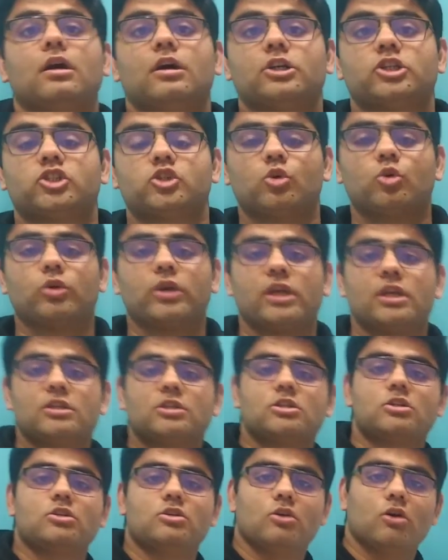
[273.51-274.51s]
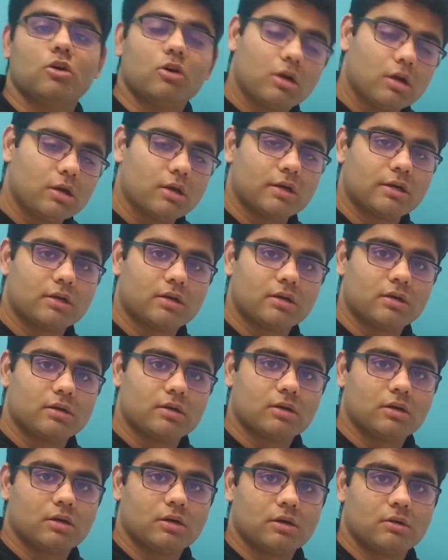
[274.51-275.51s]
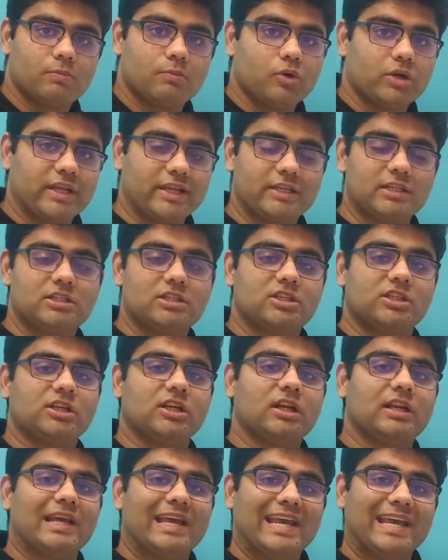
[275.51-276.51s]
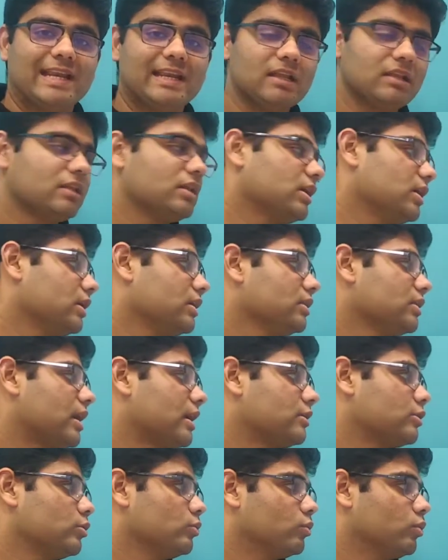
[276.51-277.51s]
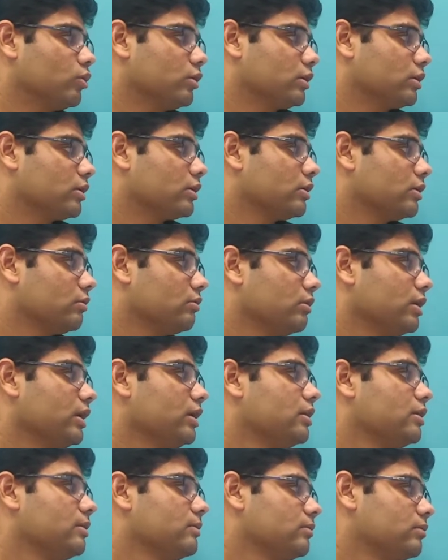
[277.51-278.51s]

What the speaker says: showcase your potential, anything that you want, right?